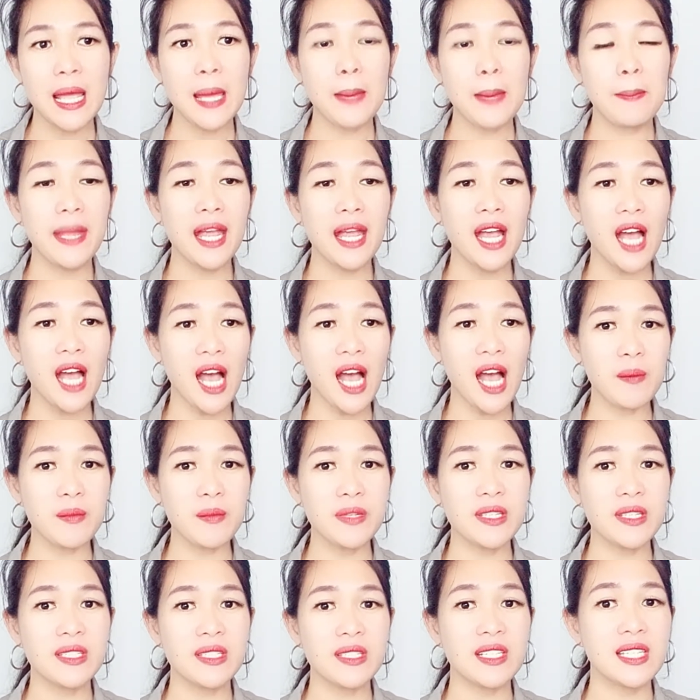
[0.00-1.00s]

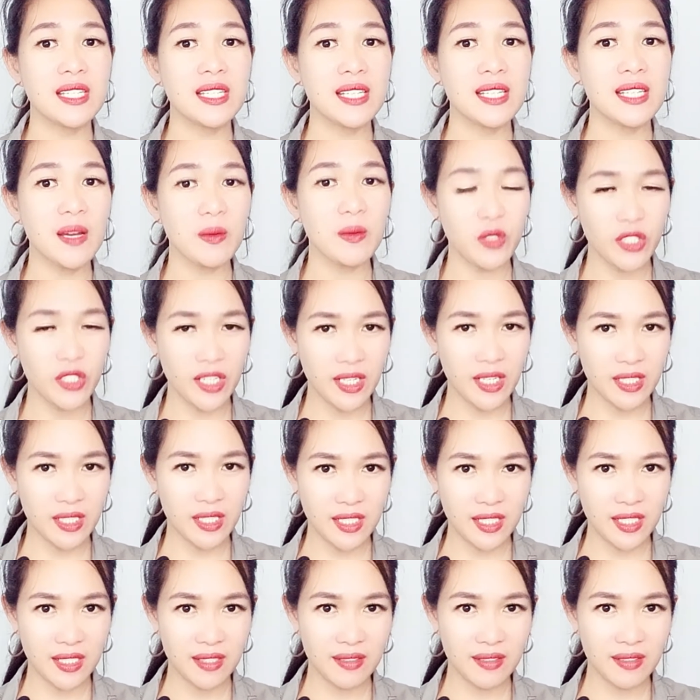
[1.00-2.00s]
becomes the
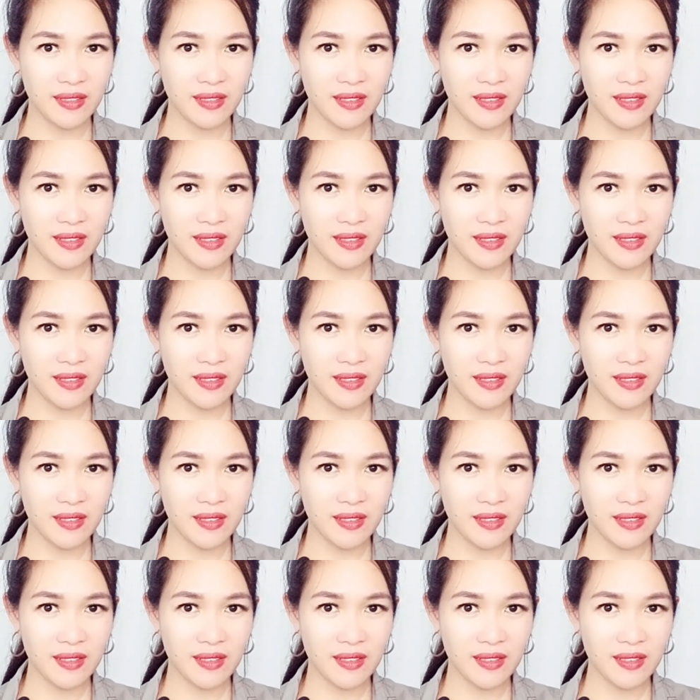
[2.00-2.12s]
subject.